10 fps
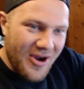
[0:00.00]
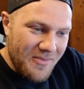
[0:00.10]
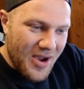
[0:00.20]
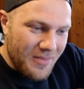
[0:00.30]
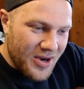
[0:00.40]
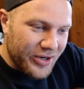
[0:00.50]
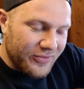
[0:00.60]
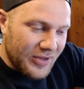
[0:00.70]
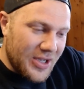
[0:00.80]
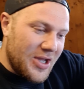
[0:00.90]

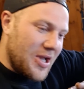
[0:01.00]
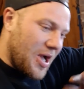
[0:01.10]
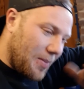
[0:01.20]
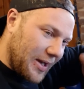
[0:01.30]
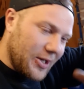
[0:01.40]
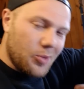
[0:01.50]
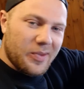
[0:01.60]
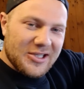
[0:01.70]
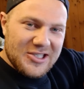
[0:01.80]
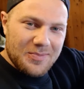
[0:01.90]
I'm a little
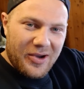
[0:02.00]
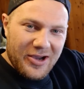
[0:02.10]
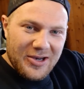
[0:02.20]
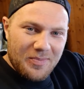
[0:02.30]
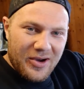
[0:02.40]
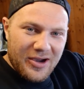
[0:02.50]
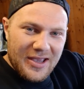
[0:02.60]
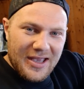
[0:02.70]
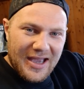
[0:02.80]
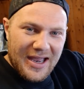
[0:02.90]
bit inspired
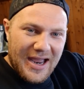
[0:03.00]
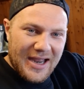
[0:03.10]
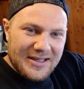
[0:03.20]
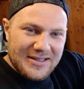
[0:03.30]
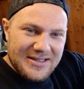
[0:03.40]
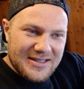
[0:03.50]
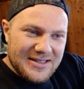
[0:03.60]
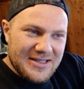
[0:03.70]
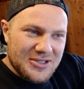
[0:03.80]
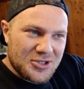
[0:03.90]
by
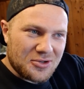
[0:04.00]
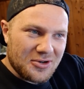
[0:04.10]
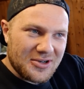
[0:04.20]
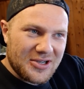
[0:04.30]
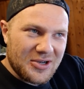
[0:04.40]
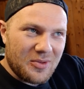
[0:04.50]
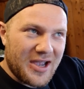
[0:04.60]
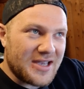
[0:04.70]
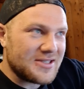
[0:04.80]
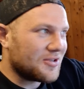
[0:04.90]
Ant's truck, where
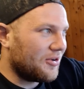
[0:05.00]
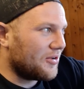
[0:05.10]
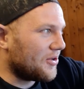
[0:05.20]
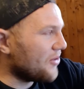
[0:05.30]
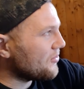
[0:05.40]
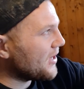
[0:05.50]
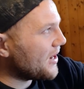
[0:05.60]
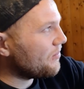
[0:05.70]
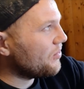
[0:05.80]
he's got no cab